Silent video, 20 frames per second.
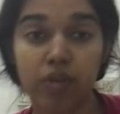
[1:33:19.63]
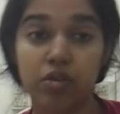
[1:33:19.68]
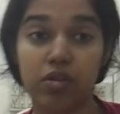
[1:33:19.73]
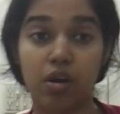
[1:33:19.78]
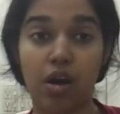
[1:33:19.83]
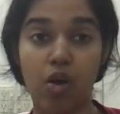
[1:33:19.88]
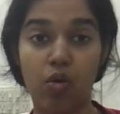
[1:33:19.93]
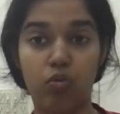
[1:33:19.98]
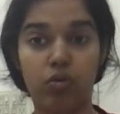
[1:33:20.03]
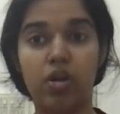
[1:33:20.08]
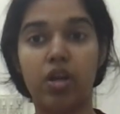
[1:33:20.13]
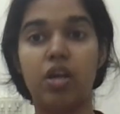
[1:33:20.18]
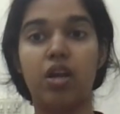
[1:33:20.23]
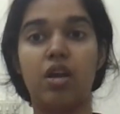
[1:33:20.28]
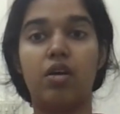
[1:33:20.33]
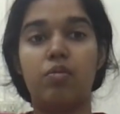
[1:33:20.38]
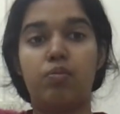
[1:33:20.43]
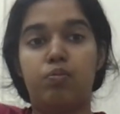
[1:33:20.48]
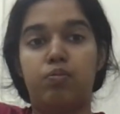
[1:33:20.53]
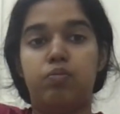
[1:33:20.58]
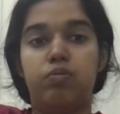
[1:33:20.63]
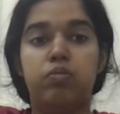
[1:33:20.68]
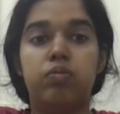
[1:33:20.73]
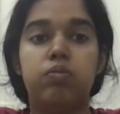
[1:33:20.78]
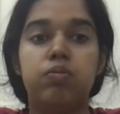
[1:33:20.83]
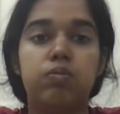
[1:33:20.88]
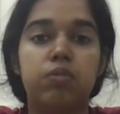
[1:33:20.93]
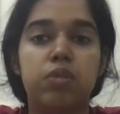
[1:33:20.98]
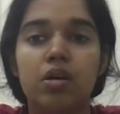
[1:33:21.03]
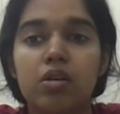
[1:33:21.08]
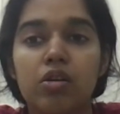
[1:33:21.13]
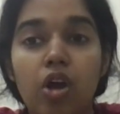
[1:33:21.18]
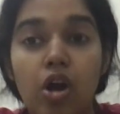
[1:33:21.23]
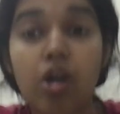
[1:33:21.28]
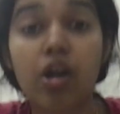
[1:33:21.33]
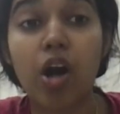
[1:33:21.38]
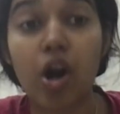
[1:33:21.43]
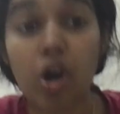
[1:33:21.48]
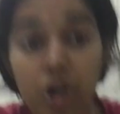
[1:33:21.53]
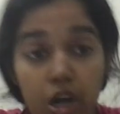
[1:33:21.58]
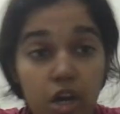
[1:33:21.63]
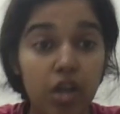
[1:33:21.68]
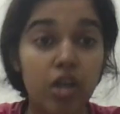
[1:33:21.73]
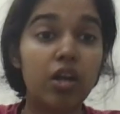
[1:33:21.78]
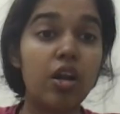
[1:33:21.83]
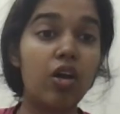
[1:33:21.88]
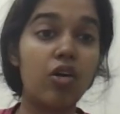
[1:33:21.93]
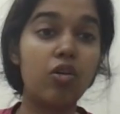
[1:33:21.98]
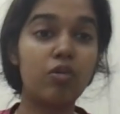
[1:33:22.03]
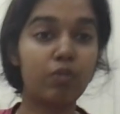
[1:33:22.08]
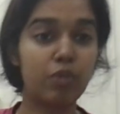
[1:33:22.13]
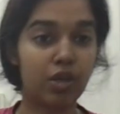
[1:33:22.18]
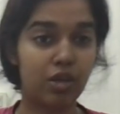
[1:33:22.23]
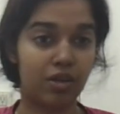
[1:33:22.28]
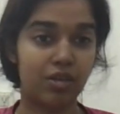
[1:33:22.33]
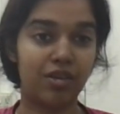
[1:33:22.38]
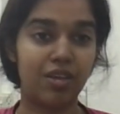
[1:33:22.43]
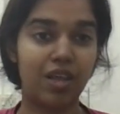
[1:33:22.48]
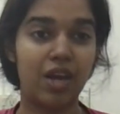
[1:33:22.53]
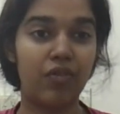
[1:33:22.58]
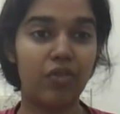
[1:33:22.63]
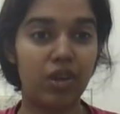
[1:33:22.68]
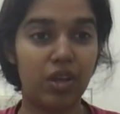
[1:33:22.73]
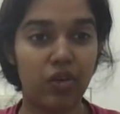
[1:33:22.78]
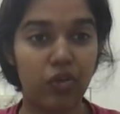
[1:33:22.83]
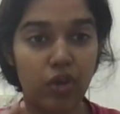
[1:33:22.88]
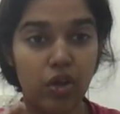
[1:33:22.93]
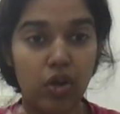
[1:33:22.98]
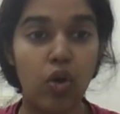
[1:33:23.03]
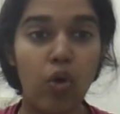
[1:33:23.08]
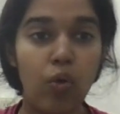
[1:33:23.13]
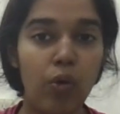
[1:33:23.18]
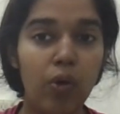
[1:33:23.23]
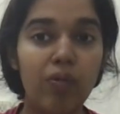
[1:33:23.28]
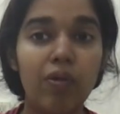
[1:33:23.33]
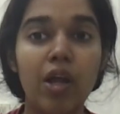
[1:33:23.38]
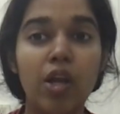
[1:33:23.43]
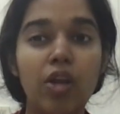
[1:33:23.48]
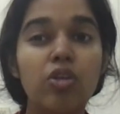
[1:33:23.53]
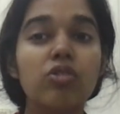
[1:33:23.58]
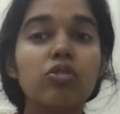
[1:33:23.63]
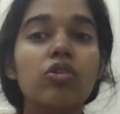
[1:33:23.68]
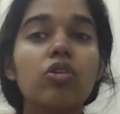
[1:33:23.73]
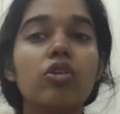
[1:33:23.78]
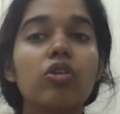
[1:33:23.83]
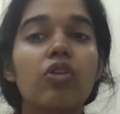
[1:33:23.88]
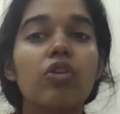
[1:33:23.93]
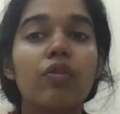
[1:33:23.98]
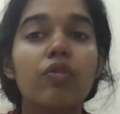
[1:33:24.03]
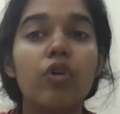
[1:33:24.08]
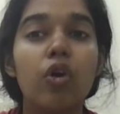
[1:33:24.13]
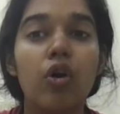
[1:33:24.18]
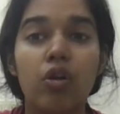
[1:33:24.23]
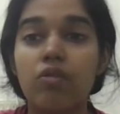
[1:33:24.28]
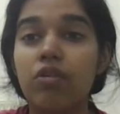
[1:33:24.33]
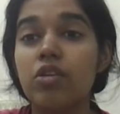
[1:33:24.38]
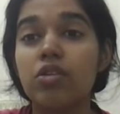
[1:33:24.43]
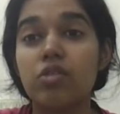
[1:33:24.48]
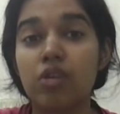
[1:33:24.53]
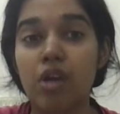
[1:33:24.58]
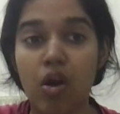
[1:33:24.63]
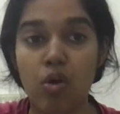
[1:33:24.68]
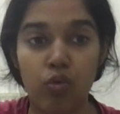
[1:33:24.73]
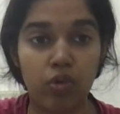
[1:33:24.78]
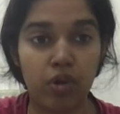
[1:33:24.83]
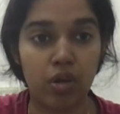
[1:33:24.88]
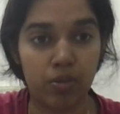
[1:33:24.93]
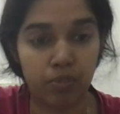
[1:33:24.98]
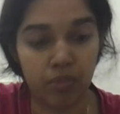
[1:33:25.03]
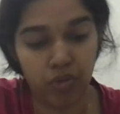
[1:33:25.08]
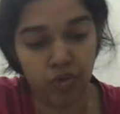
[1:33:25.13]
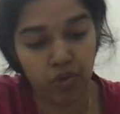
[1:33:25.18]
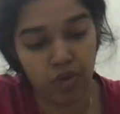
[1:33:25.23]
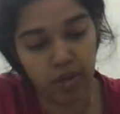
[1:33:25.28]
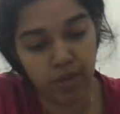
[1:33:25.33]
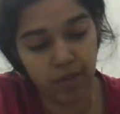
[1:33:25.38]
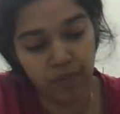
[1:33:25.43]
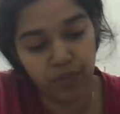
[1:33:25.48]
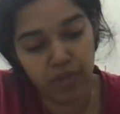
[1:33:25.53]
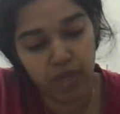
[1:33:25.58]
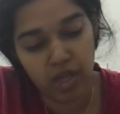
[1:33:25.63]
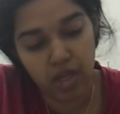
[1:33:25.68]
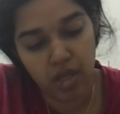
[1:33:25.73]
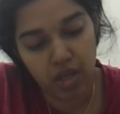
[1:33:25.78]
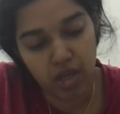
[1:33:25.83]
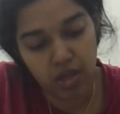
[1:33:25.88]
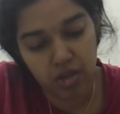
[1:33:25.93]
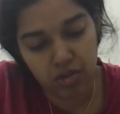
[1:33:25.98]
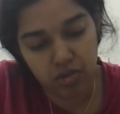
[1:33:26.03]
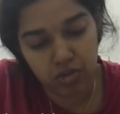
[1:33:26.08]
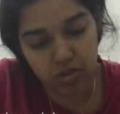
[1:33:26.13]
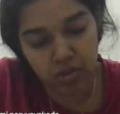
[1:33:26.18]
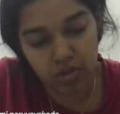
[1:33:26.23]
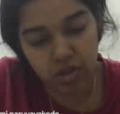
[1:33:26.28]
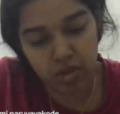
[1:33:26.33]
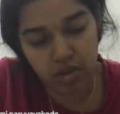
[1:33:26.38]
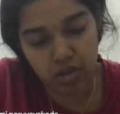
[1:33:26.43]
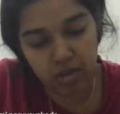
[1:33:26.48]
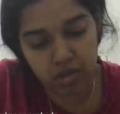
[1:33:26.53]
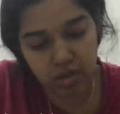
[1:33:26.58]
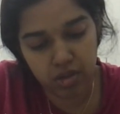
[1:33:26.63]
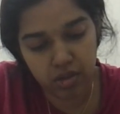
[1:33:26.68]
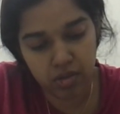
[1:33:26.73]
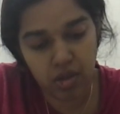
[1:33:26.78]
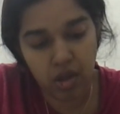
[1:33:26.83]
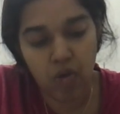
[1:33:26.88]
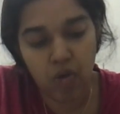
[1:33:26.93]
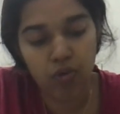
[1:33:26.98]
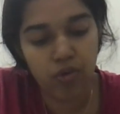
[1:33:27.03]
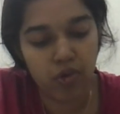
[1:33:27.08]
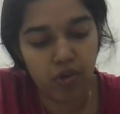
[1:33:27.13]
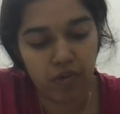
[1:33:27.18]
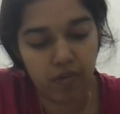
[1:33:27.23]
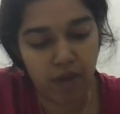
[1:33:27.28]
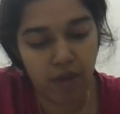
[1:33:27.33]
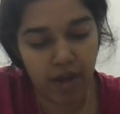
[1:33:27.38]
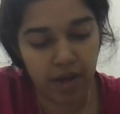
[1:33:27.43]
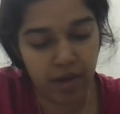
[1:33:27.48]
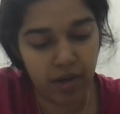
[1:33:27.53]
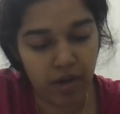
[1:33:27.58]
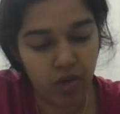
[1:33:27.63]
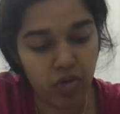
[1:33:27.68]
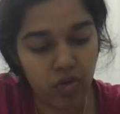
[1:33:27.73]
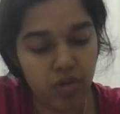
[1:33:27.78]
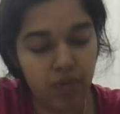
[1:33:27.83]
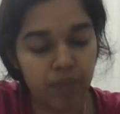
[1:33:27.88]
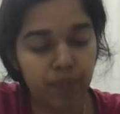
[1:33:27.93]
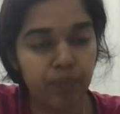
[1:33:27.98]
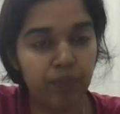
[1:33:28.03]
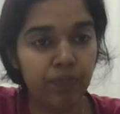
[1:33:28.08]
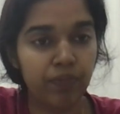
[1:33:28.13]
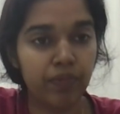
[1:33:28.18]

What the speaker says: always rounding up, not rounding down because that will give a lower value. So you have to always round up. Okay. So this is how you will find out